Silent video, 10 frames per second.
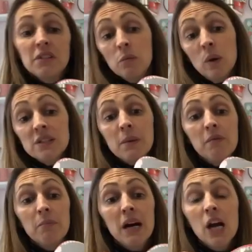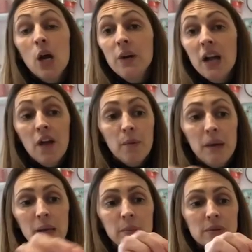well, some of my own and other
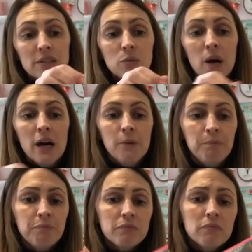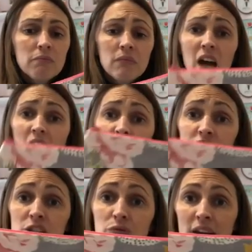people's as well. And I
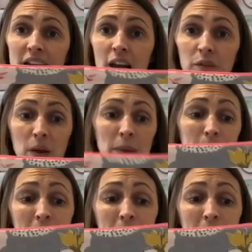just really love it.